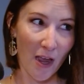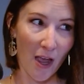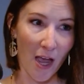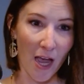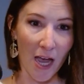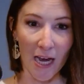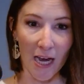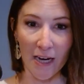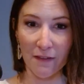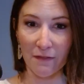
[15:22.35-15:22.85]

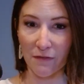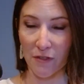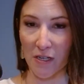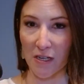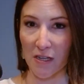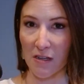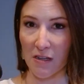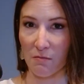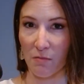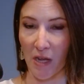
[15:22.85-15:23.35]

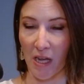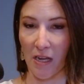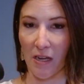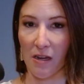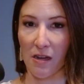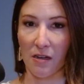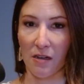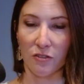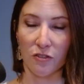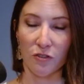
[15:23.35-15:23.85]
Ivory,
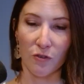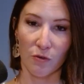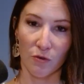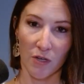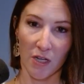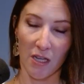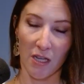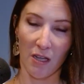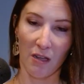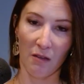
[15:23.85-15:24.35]
beige,
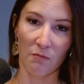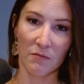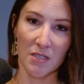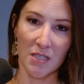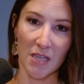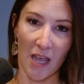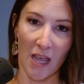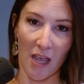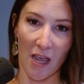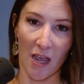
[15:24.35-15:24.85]
cream,
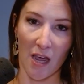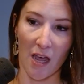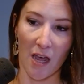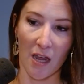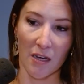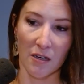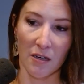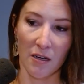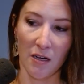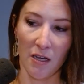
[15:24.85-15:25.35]

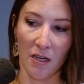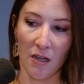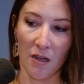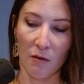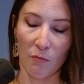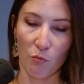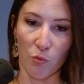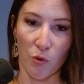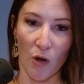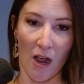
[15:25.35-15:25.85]
tan,
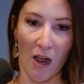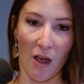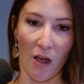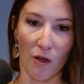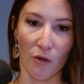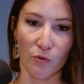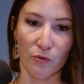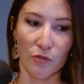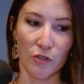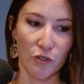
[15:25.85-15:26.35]

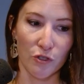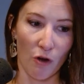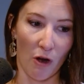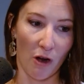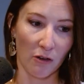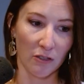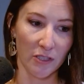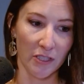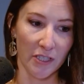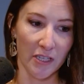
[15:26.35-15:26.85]
brown,
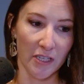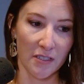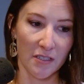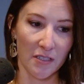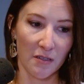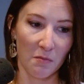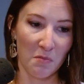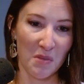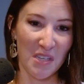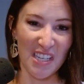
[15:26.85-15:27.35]

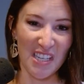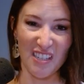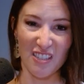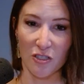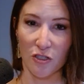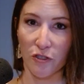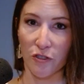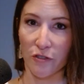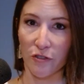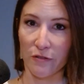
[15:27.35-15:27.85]
chocolate,
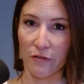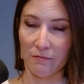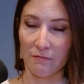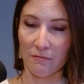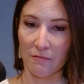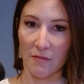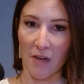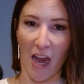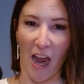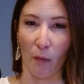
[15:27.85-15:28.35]
peach,
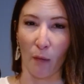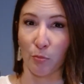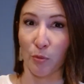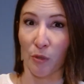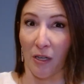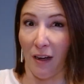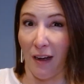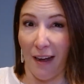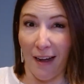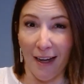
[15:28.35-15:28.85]

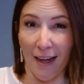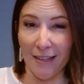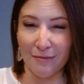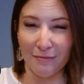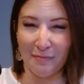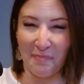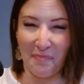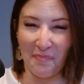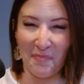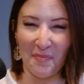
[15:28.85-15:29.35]
apricot.
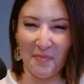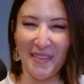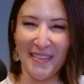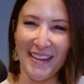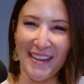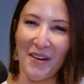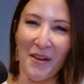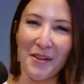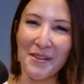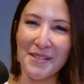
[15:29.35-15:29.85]
But
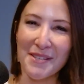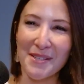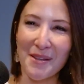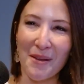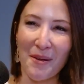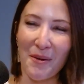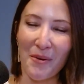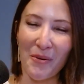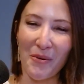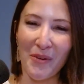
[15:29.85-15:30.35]
then
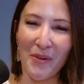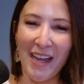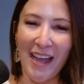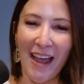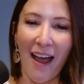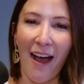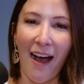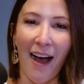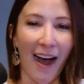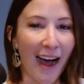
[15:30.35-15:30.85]
also,
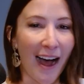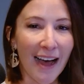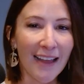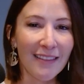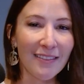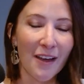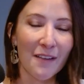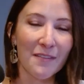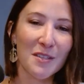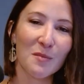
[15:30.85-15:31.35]
I
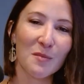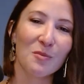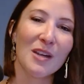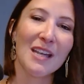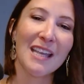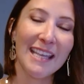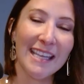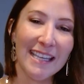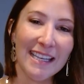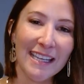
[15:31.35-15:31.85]
love to
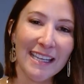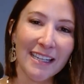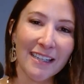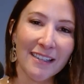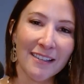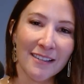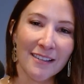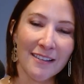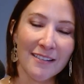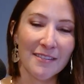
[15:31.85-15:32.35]
bring
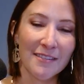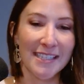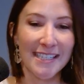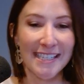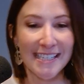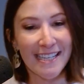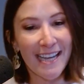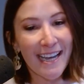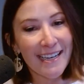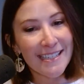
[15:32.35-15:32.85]
in the
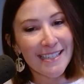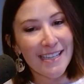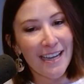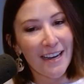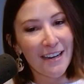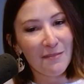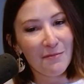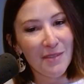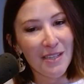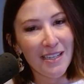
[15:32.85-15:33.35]
design
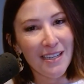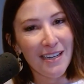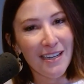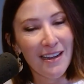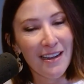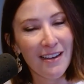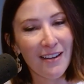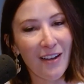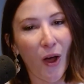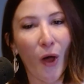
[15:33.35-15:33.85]
side of
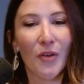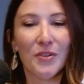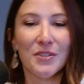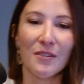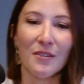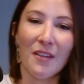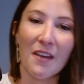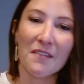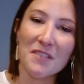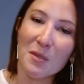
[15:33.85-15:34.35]
me,
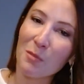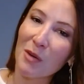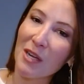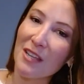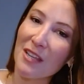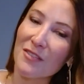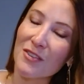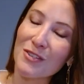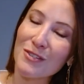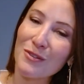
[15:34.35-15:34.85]
also loves to
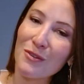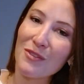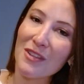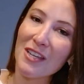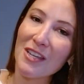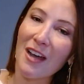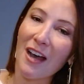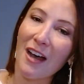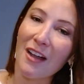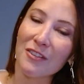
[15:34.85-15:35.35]
bring in the
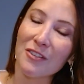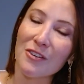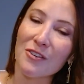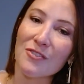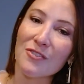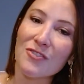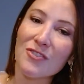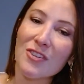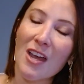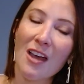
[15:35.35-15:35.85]
soothing
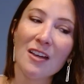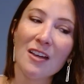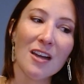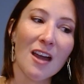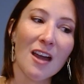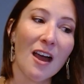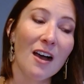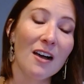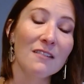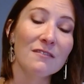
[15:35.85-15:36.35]
colors
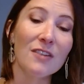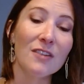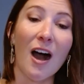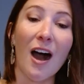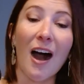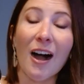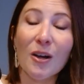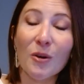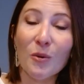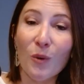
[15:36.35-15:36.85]
of
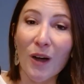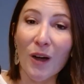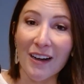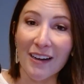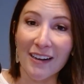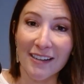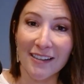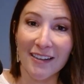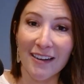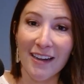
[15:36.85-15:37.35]

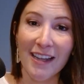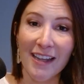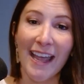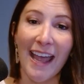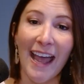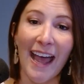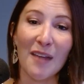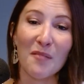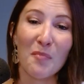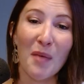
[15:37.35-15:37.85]
aqua
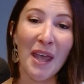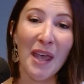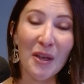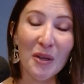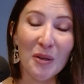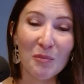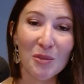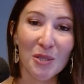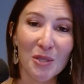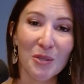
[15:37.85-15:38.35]
and
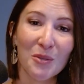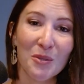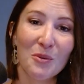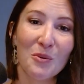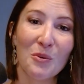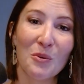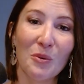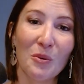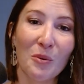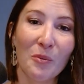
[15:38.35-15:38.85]
pale
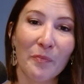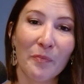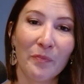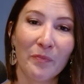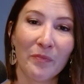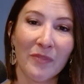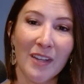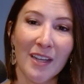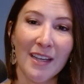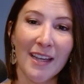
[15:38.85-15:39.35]
blue
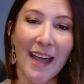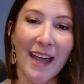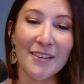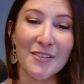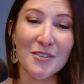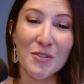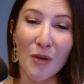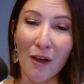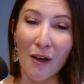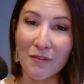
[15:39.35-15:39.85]
and
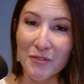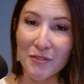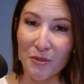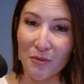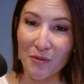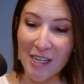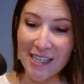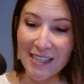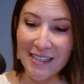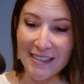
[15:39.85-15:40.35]
soft
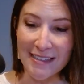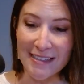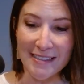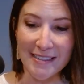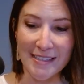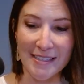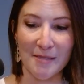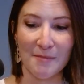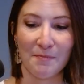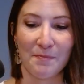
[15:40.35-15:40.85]

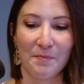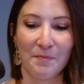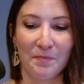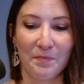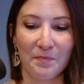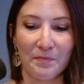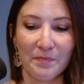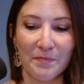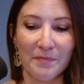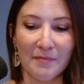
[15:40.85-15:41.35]
greens.
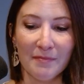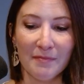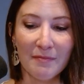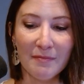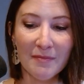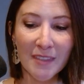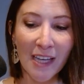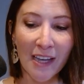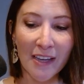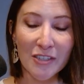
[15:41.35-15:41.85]

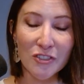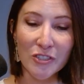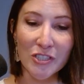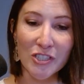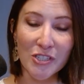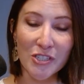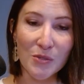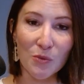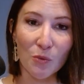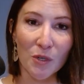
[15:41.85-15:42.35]
I actually
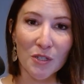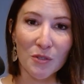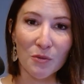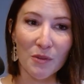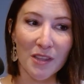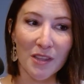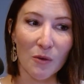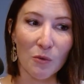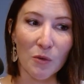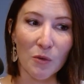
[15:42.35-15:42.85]
just worked
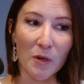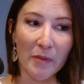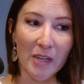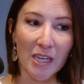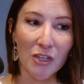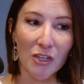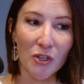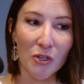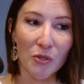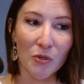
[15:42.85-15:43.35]
with a
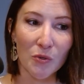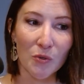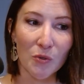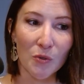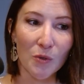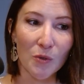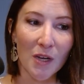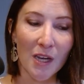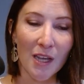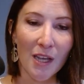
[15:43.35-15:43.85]
woman
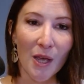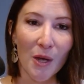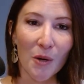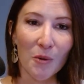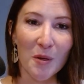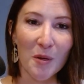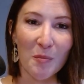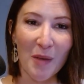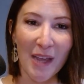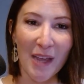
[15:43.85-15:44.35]
who
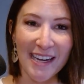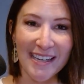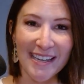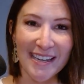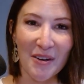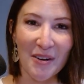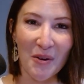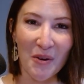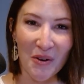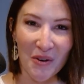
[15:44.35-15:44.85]
we
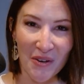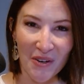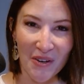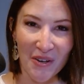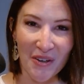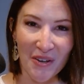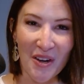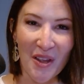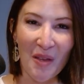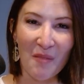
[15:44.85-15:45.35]
painted
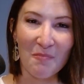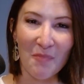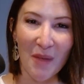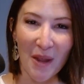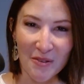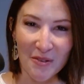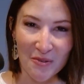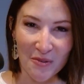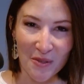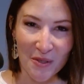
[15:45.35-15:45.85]
her
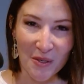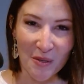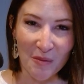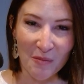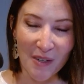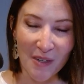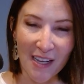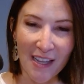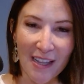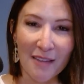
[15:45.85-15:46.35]

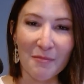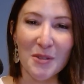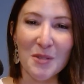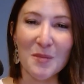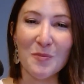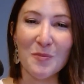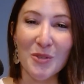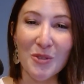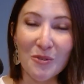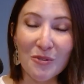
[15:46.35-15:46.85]
bedroom.
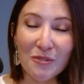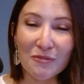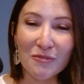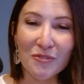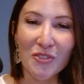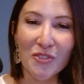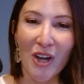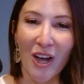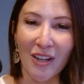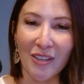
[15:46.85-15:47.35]
Most
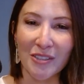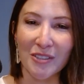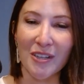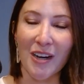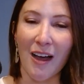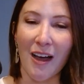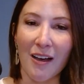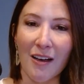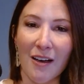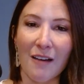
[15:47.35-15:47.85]
beautiful color
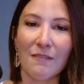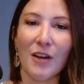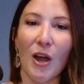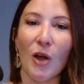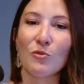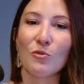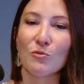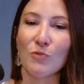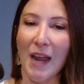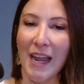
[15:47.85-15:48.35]
of
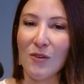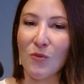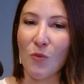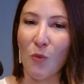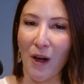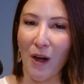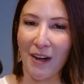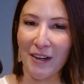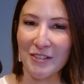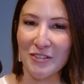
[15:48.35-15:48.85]
Rain
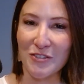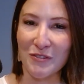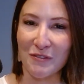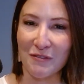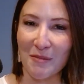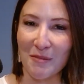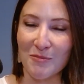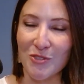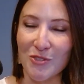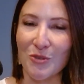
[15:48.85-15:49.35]
Washed
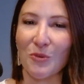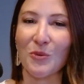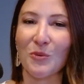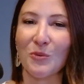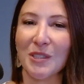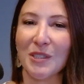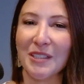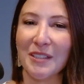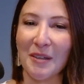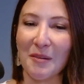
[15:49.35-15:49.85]
from
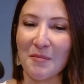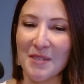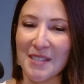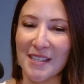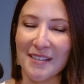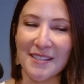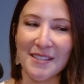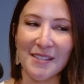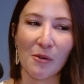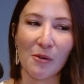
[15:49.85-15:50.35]
Sherwin-Williams.
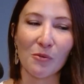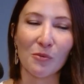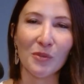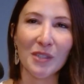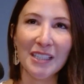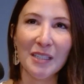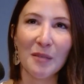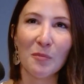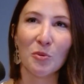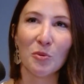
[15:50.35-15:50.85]
It's a
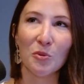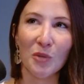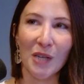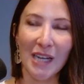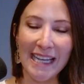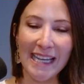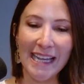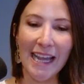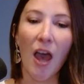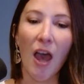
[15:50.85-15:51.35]
really
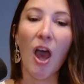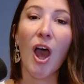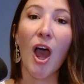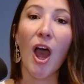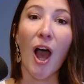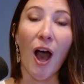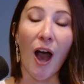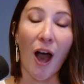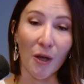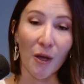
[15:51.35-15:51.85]
pretty
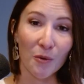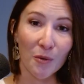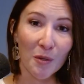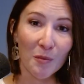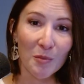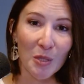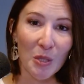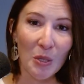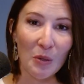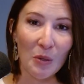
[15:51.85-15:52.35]
aqua
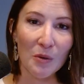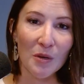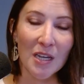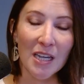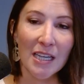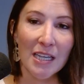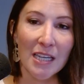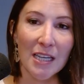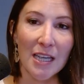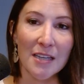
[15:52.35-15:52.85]
blue.
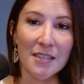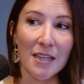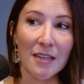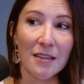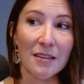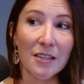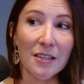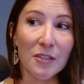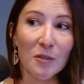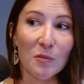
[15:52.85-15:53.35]
It's a
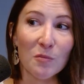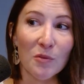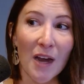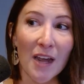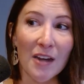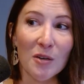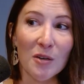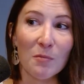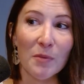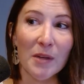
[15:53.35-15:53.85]
little
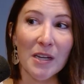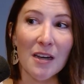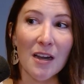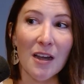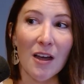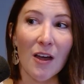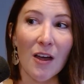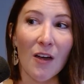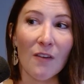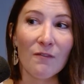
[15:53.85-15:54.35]
brighter, but
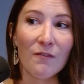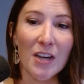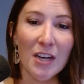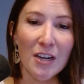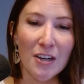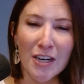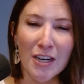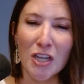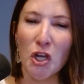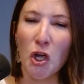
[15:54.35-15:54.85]

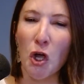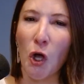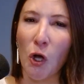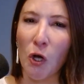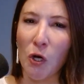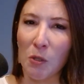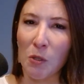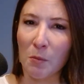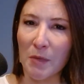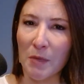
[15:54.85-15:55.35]
very
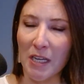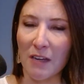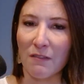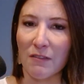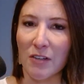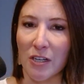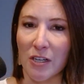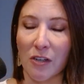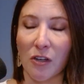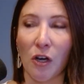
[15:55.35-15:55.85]
calming,
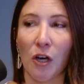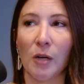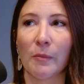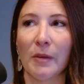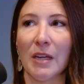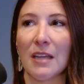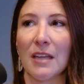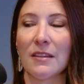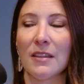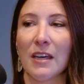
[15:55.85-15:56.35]
very
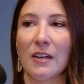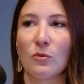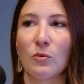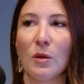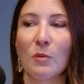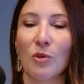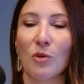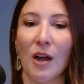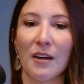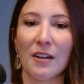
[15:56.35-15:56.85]
calming. And then we
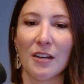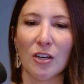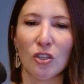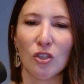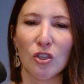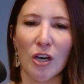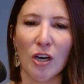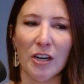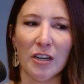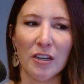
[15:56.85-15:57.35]
brought in a
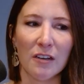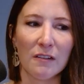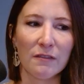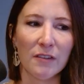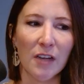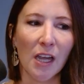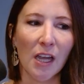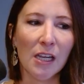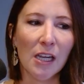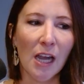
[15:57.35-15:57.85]
lot of
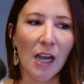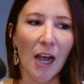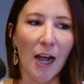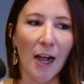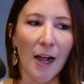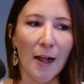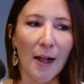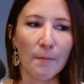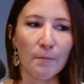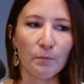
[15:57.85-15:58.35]

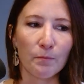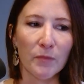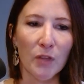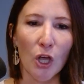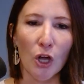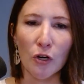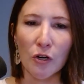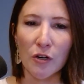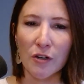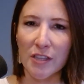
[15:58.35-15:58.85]

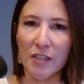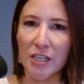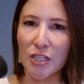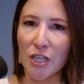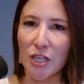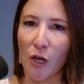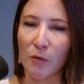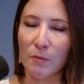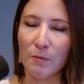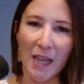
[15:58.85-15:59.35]
earthy
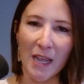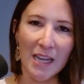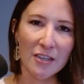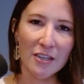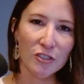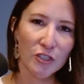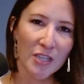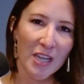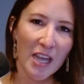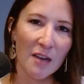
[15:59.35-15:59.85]
tone
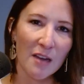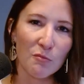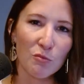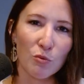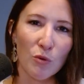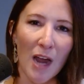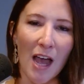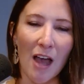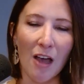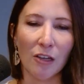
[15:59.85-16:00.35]
beige, tan
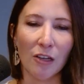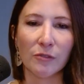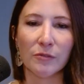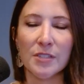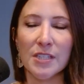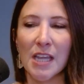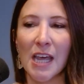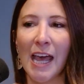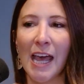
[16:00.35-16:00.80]
browns.